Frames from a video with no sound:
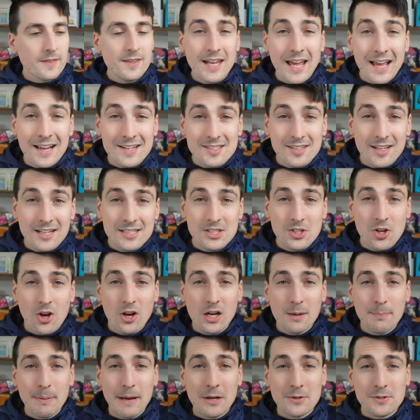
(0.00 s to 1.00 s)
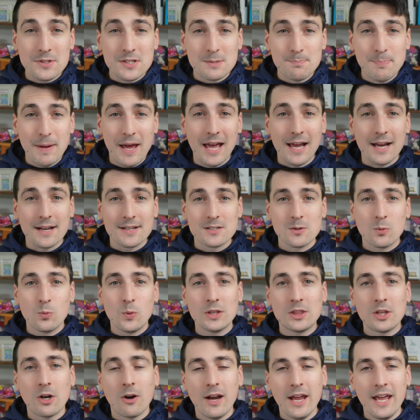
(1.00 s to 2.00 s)
Next, let's talk about specs.
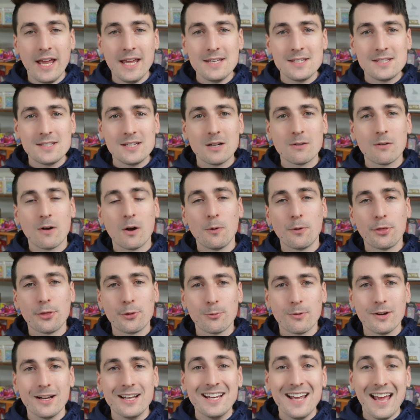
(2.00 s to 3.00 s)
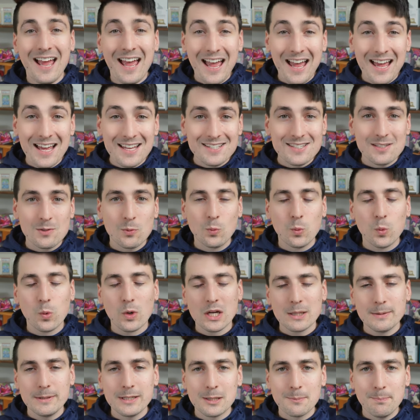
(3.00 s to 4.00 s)
With our A03s, we're
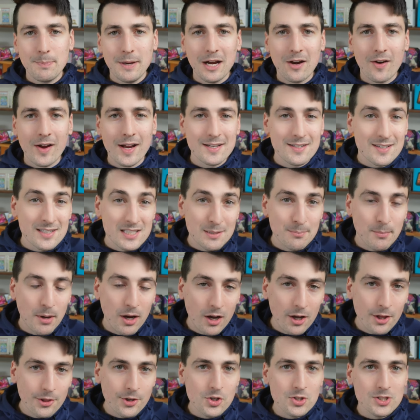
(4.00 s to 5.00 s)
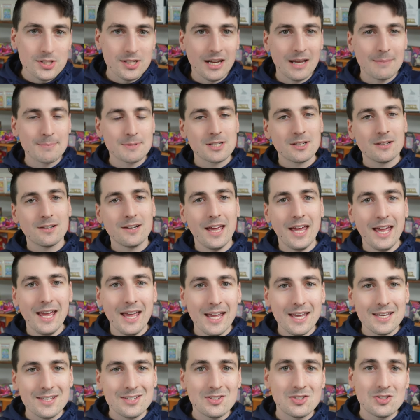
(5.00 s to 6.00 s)
going to be comparing it to some other Samsung
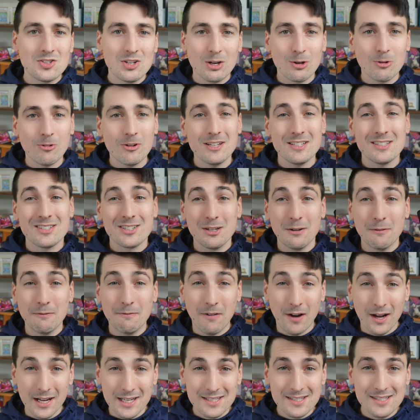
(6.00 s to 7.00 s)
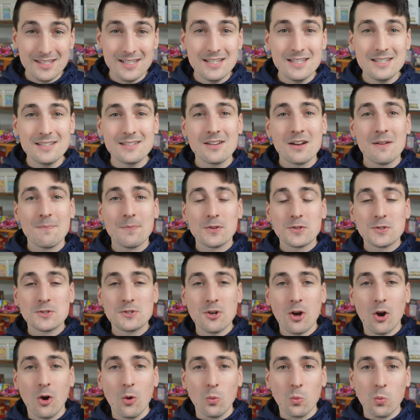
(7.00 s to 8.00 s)
A series devices.
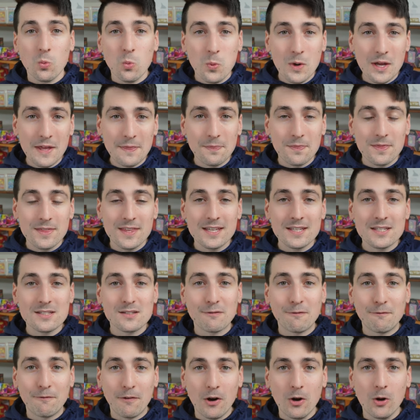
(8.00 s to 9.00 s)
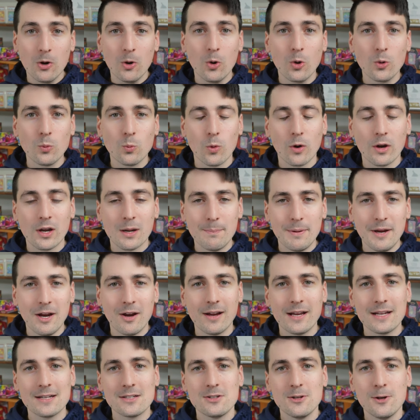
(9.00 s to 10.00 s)
So with this phone, we're
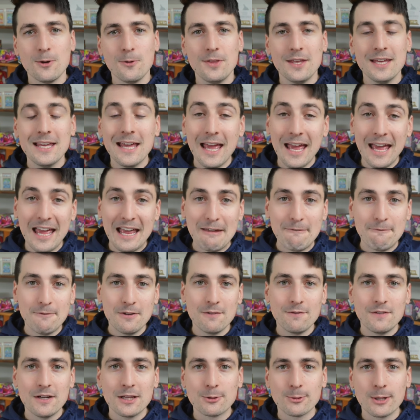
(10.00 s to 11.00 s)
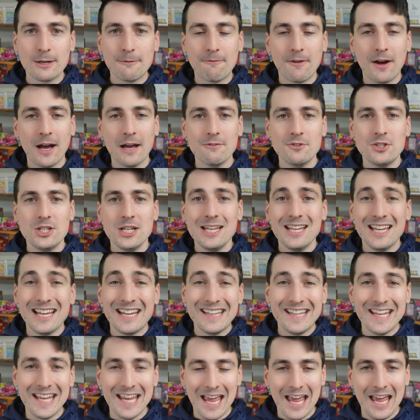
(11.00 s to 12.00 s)
comparing it to the A53 5G
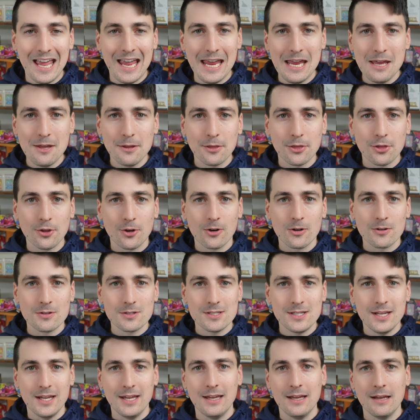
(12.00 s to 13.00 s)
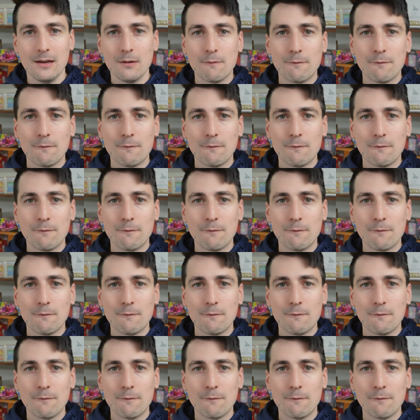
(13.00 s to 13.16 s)
and the A13.